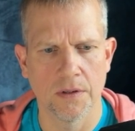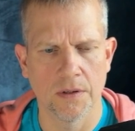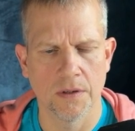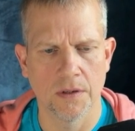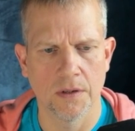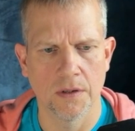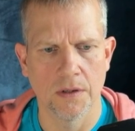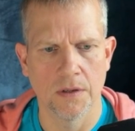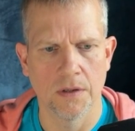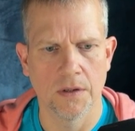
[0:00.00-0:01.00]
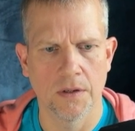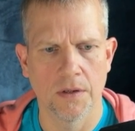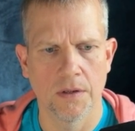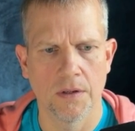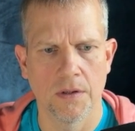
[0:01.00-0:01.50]

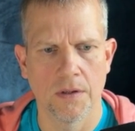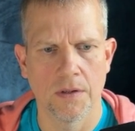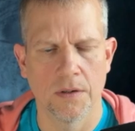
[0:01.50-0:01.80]
Nothing is said.